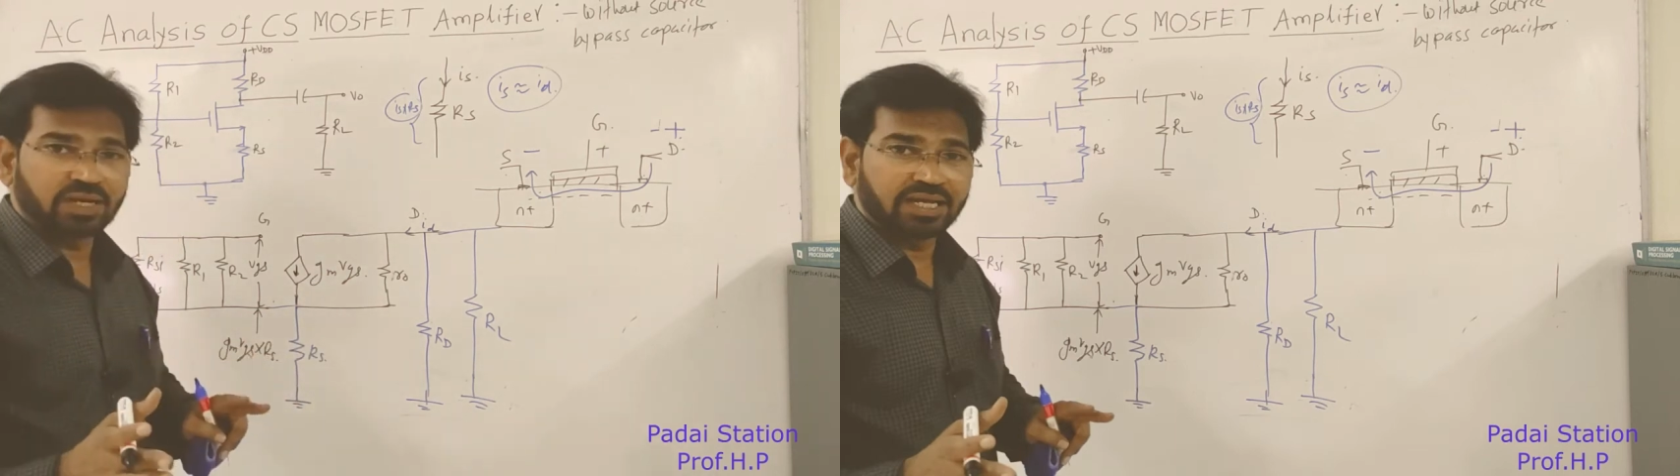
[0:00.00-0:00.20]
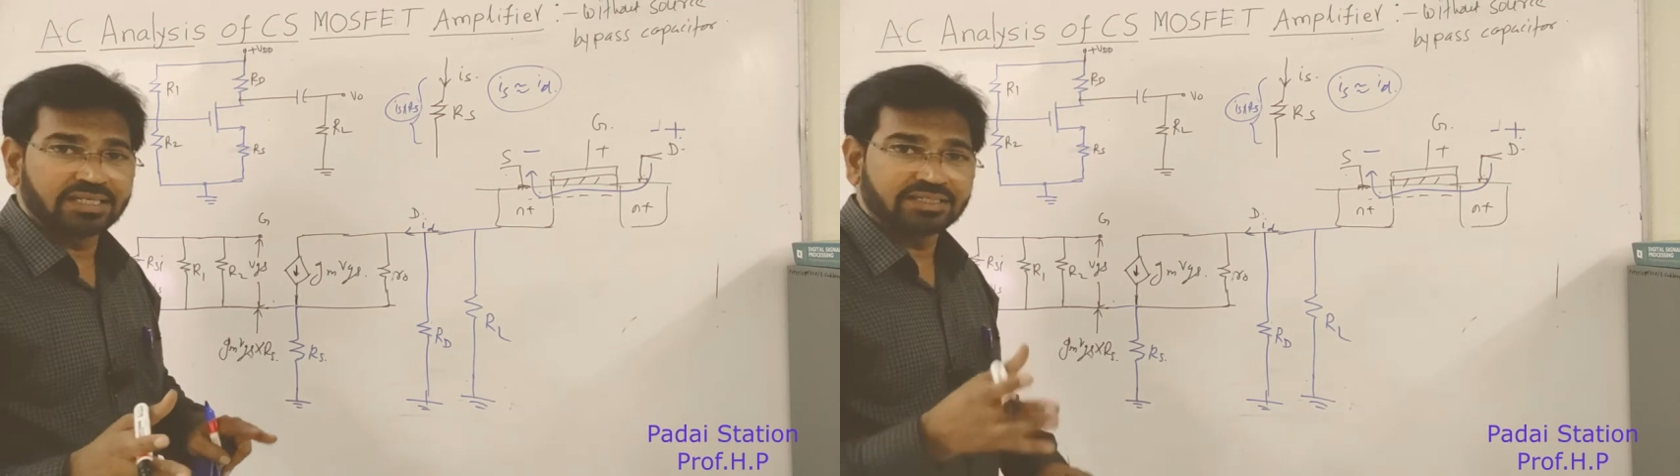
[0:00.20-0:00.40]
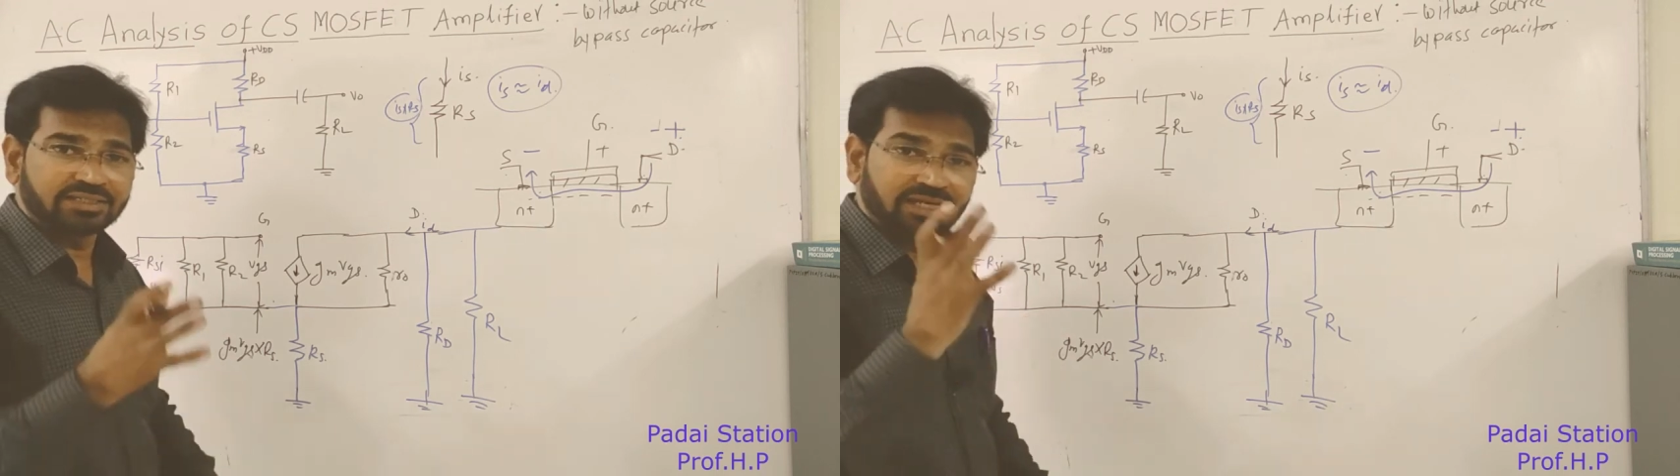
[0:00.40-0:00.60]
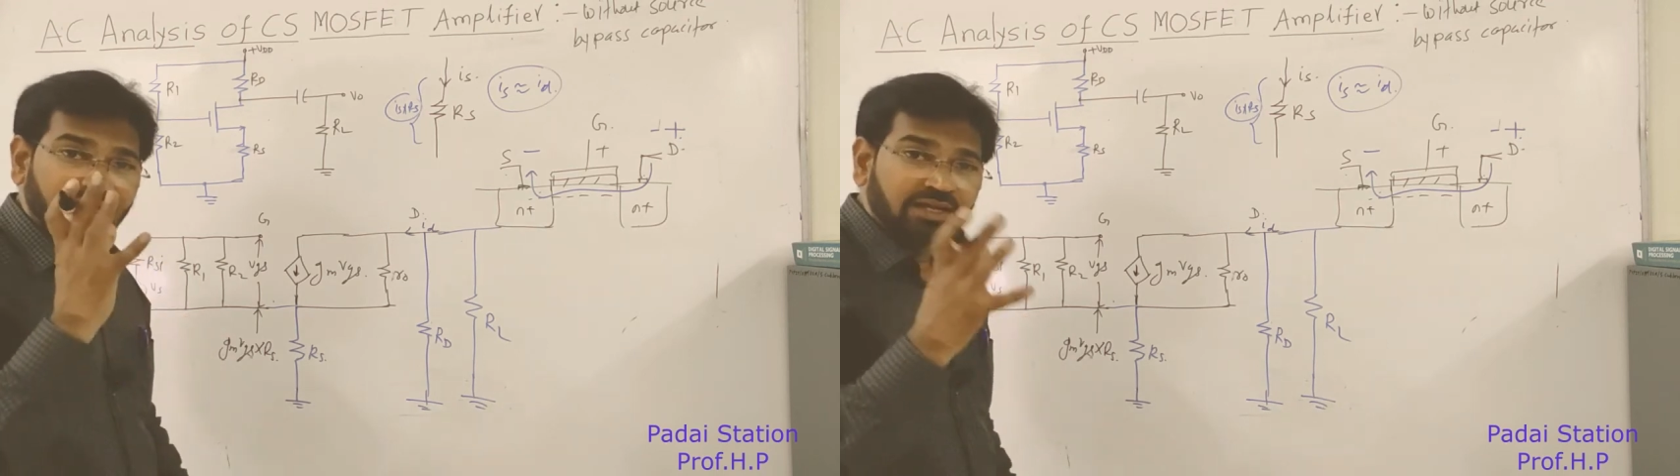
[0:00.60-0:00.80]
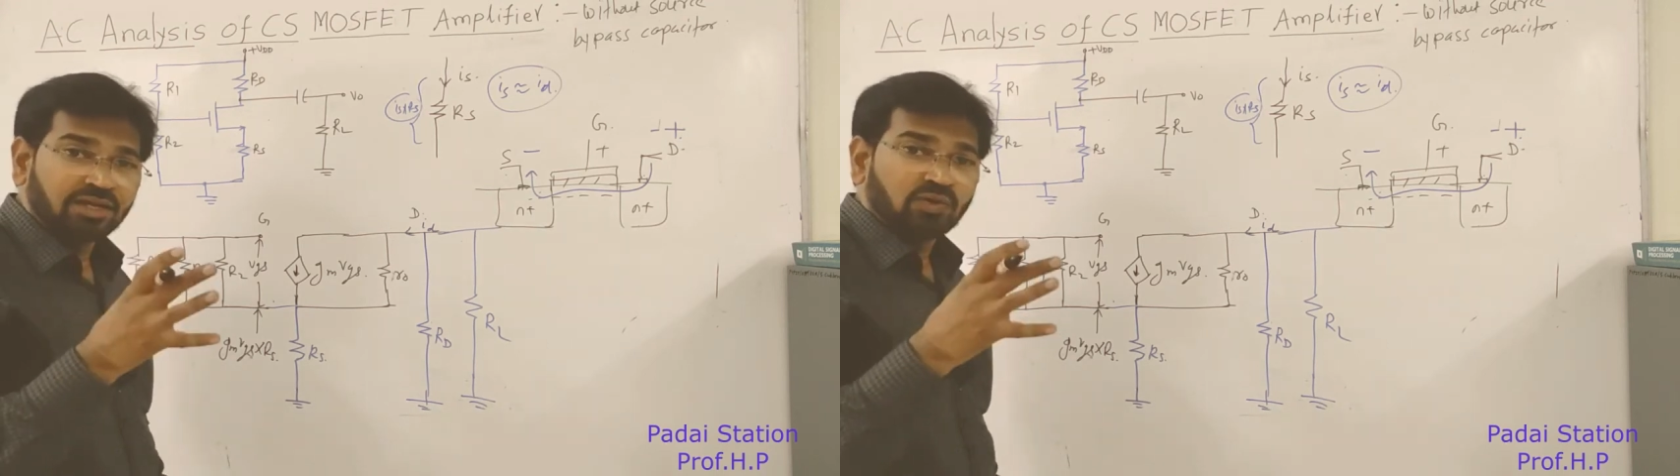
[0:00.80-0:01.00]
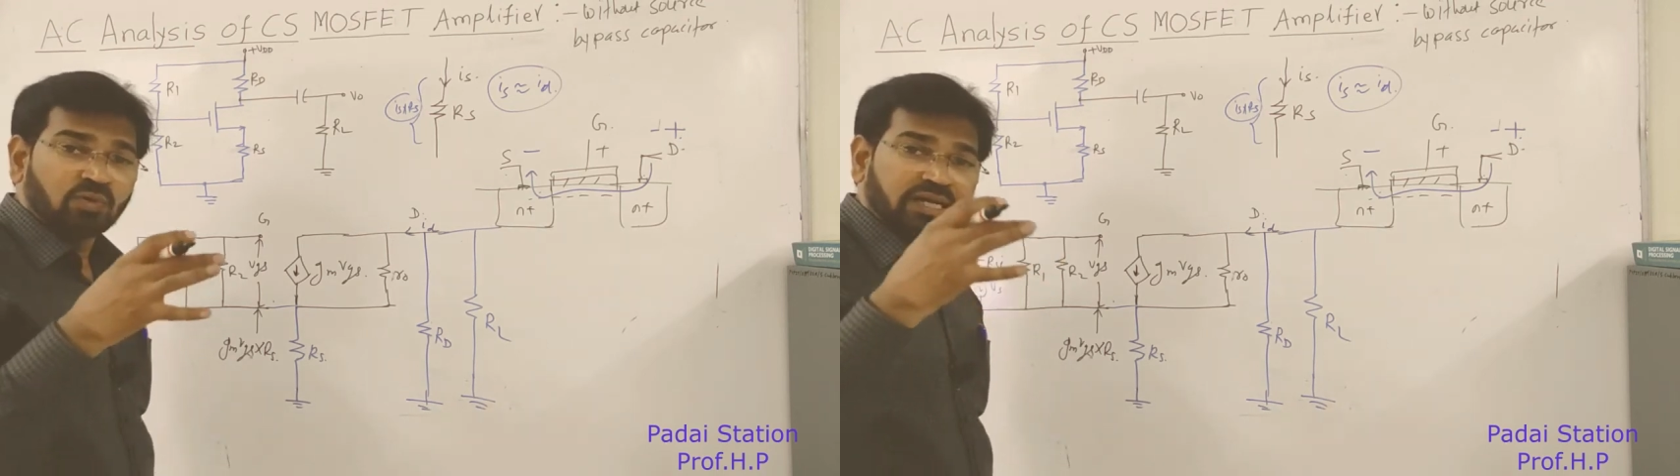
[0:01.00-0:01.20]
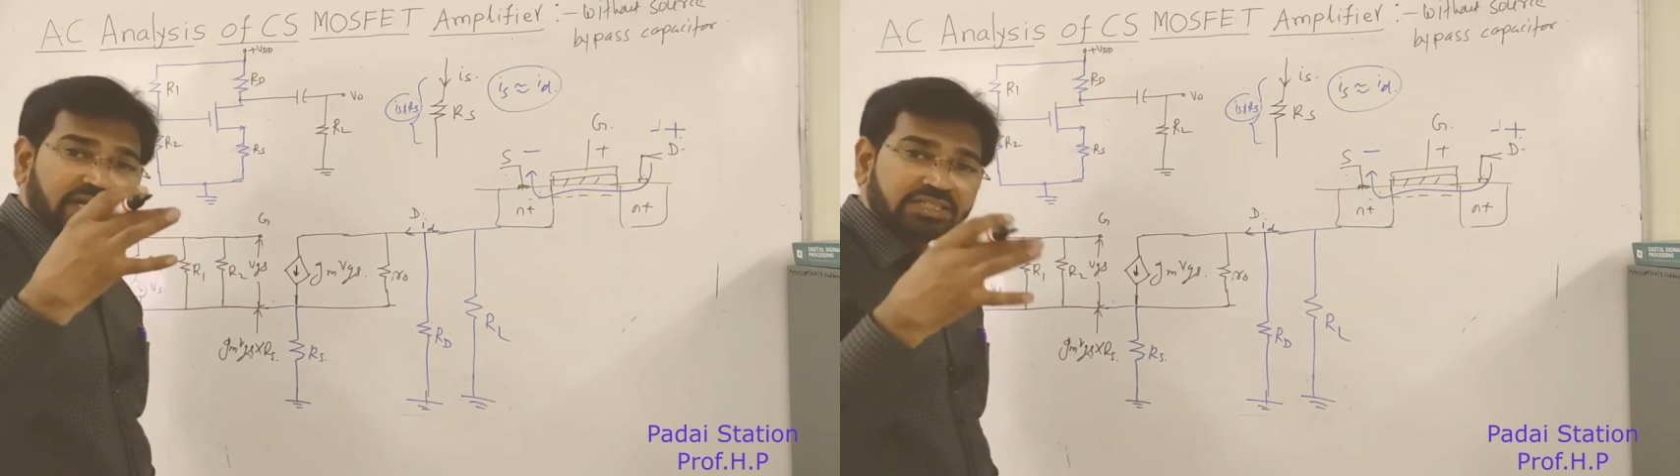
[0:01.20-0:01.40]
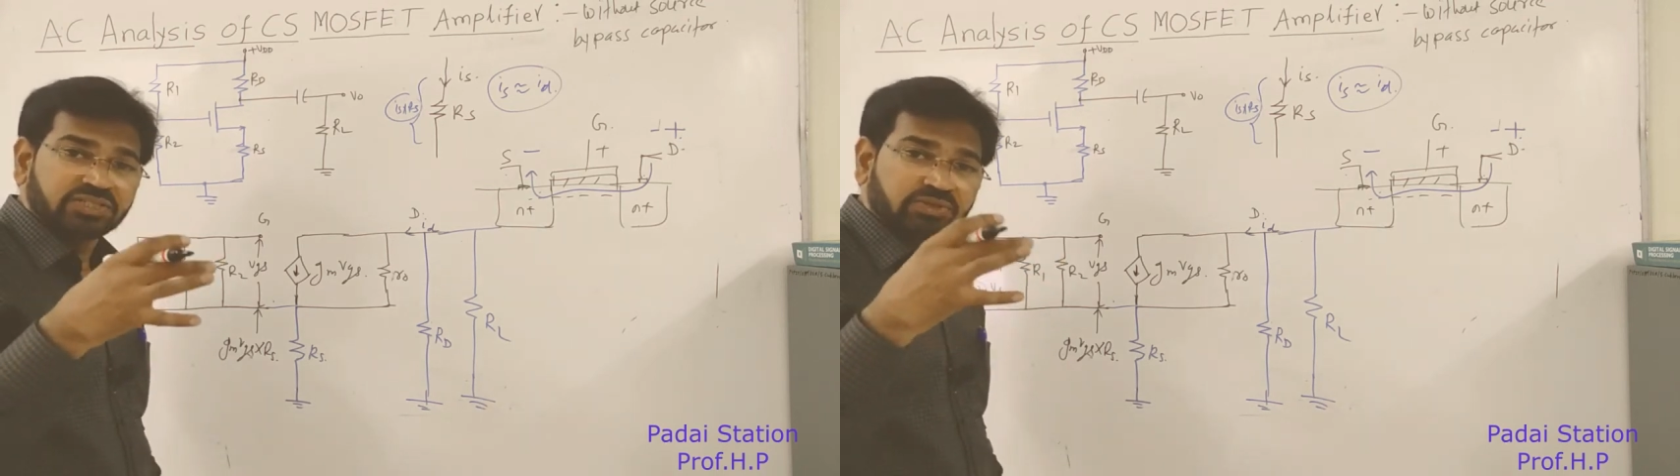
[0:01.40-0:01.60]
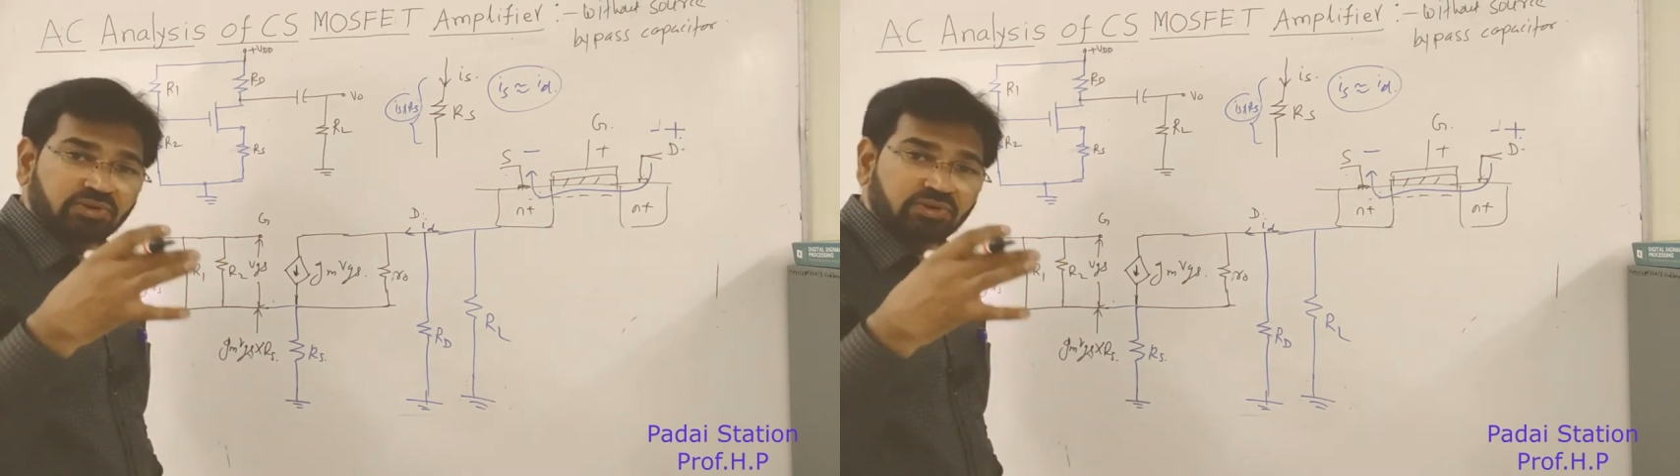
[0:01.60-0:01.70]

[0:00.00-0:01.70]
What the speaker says: RS is the voltage